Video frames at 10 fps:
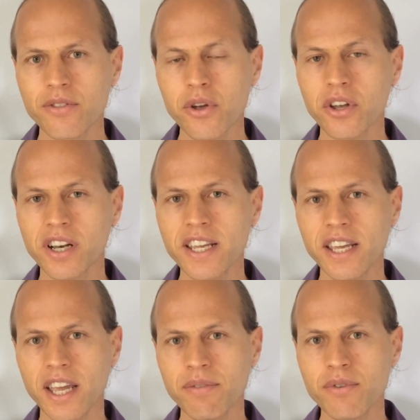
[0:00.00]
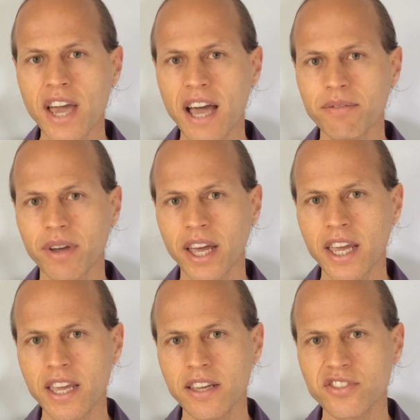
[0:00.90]
Thirdly, if you have
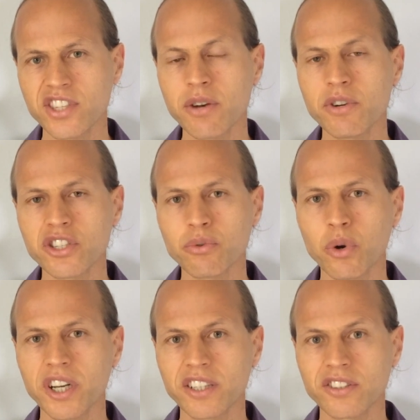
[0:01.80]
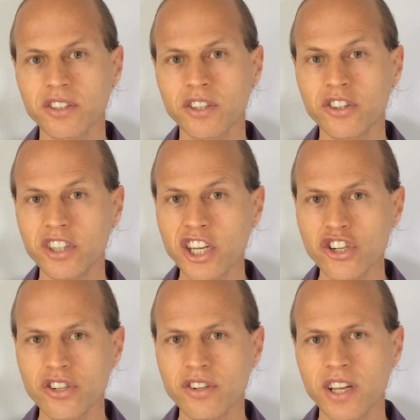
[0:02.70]
a serious chronic
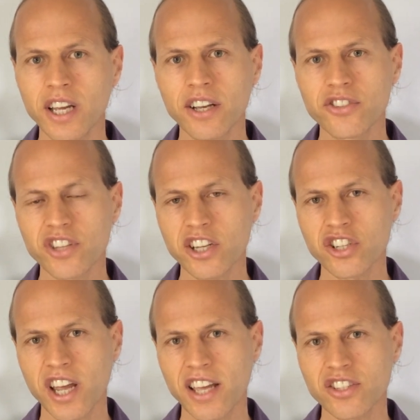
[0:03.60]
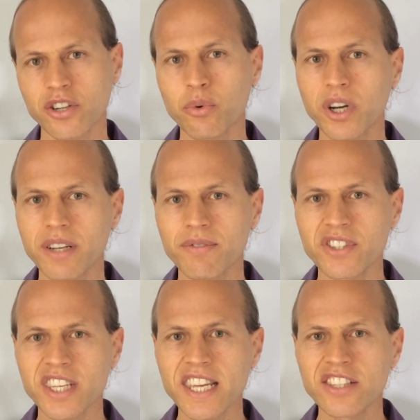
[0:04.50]
condition such as chronic
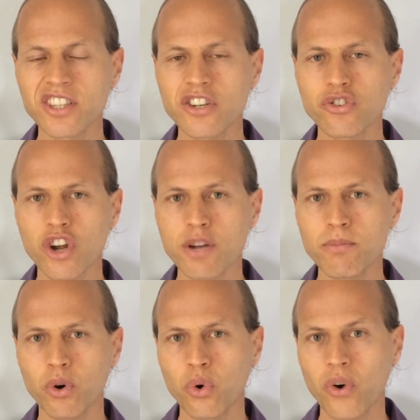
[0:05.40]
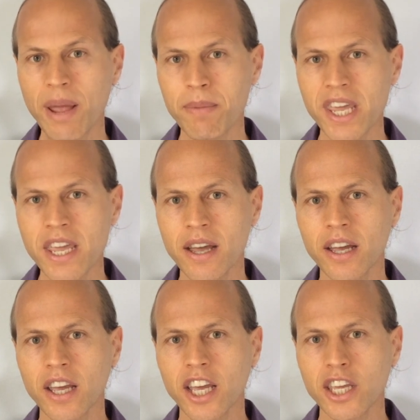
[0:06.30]
fatigue syndrome or ME,
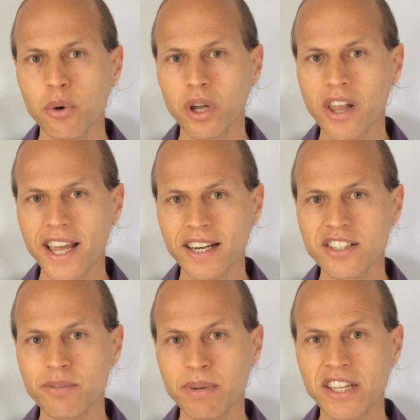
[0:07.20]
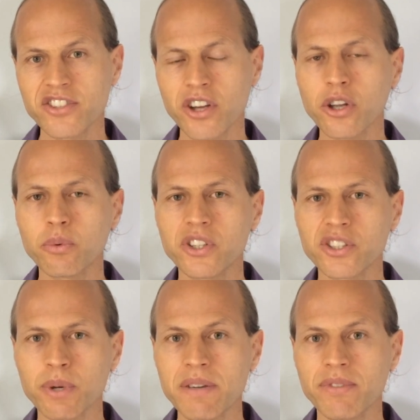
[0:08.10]
you are likely to be intolerant
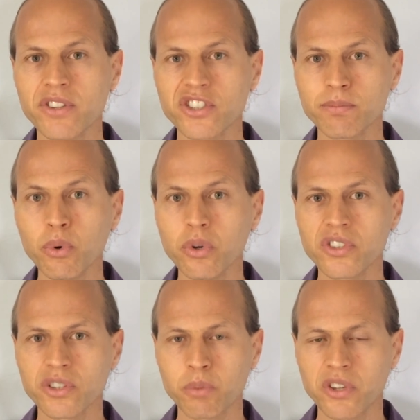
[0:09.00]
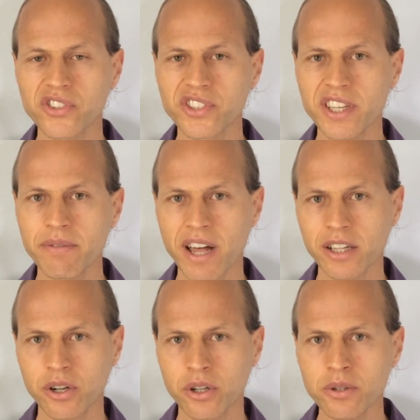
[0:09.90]
to even the smallest quantity of
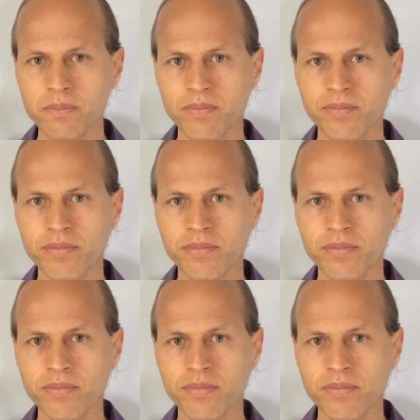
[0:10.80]
alcohol.